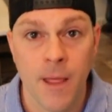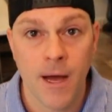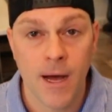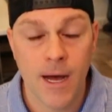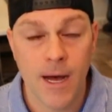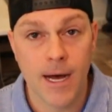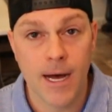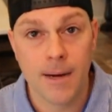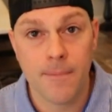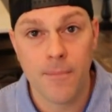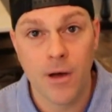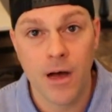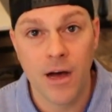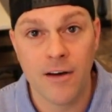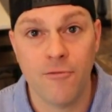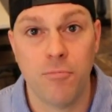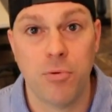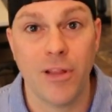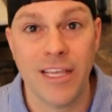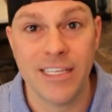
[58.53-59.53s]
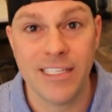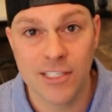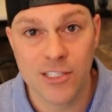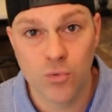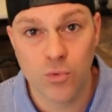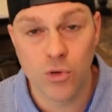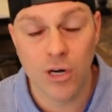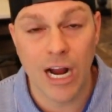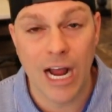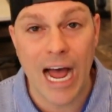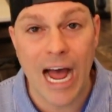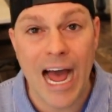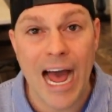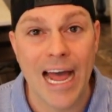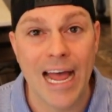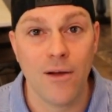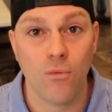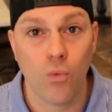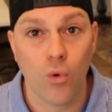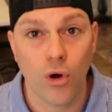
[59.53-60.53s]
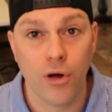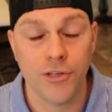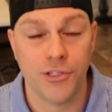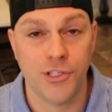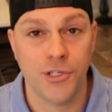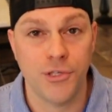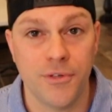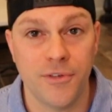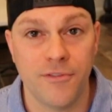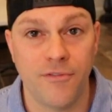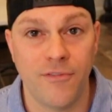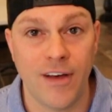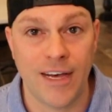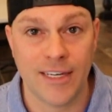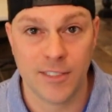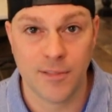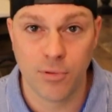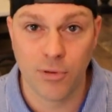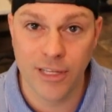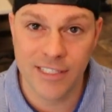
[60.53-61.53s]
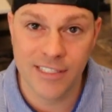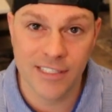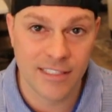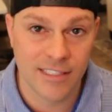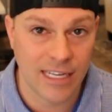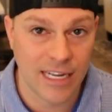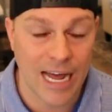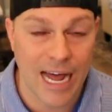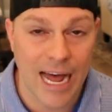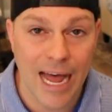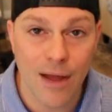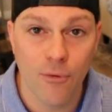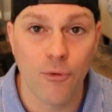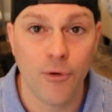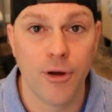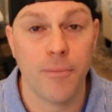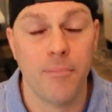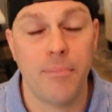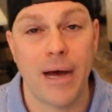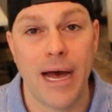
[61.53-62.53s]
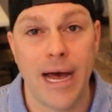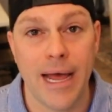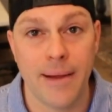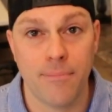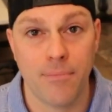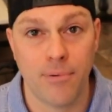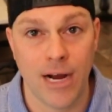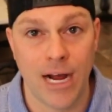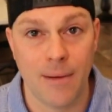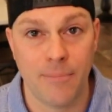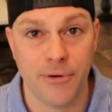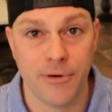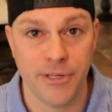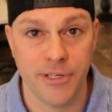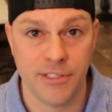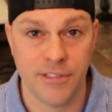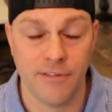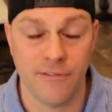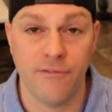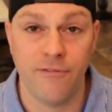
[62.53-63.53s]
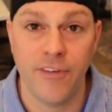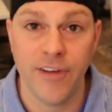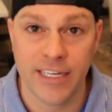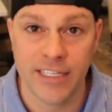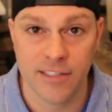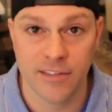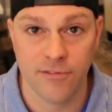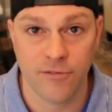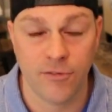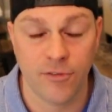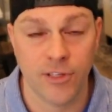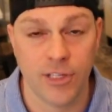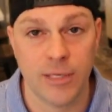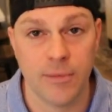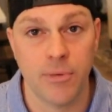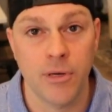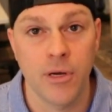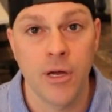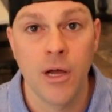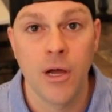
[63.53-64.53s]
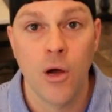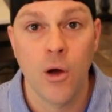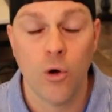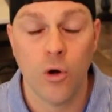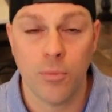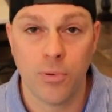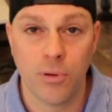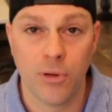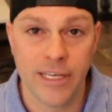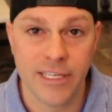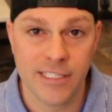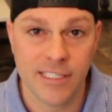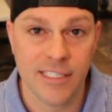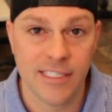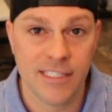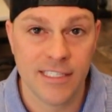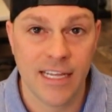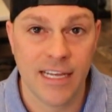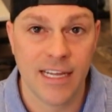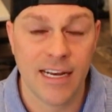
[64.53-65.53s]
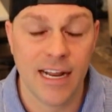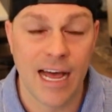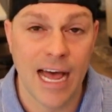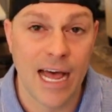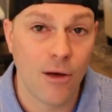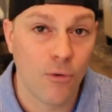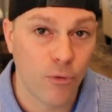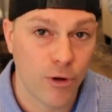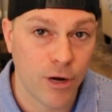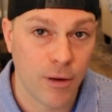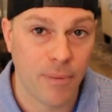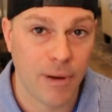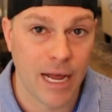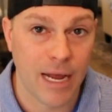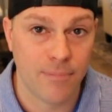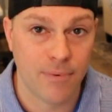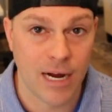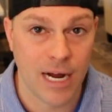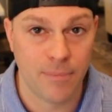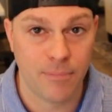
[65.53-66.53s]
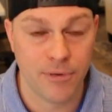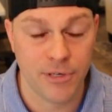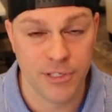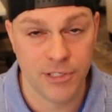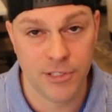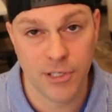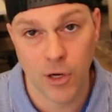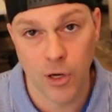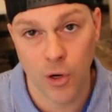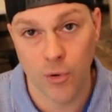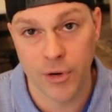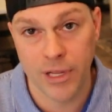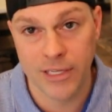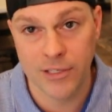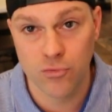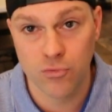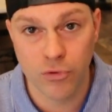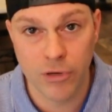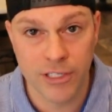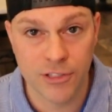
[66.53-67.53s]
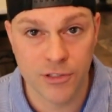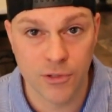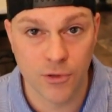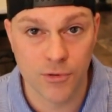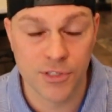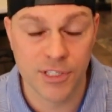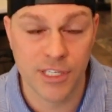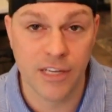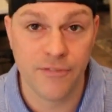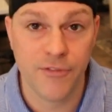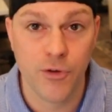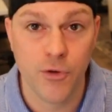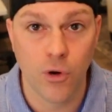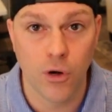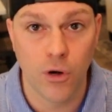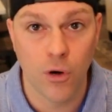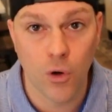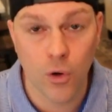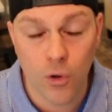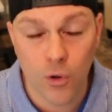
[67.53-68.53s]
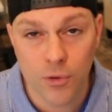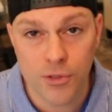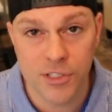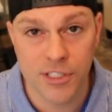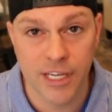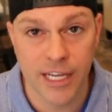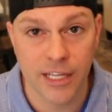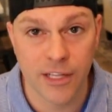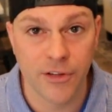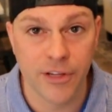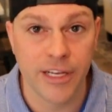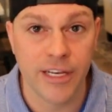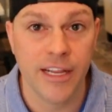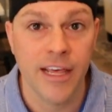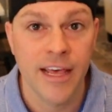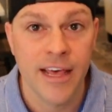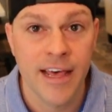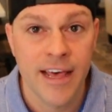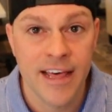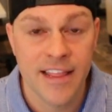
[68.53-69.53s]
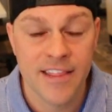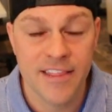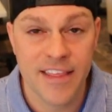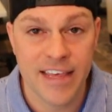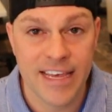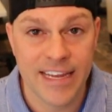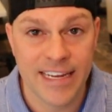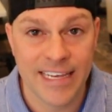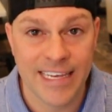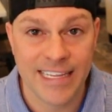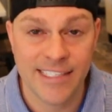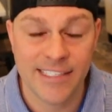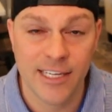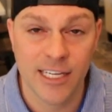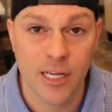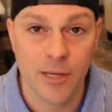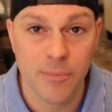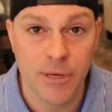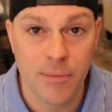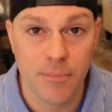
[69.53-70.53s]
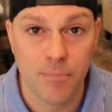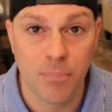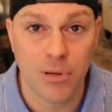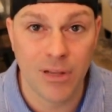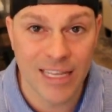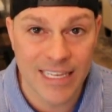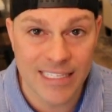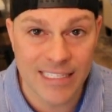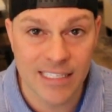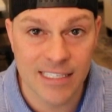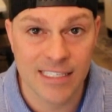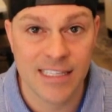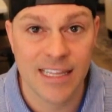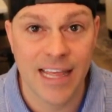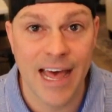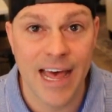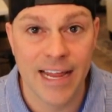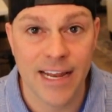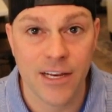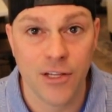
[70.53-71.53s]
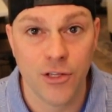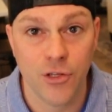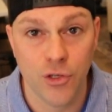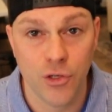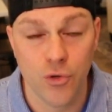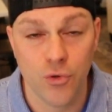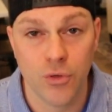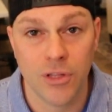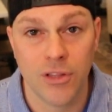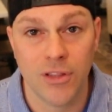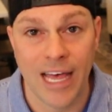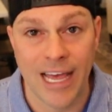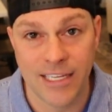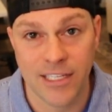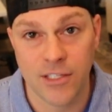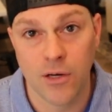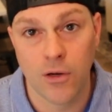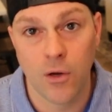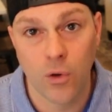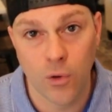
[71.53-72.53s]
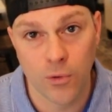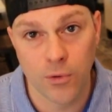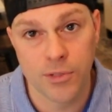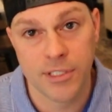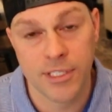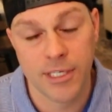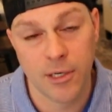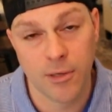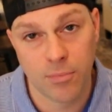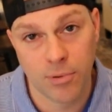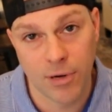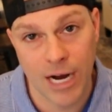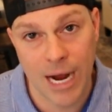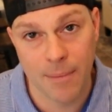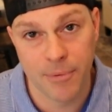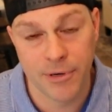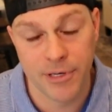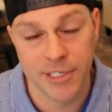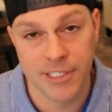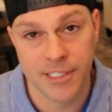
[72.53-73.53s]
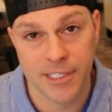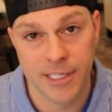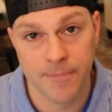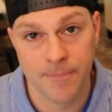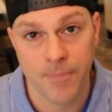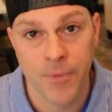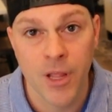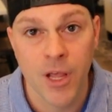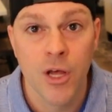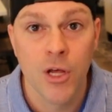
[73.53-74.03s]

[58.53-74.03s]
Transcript: um, of places where I want invest, places that I want to buy properties to fix and flip, or places that I want to buy properties to own as rentals. And if you are wholesaling, then it's going to be places that you would like to wholesale properties in.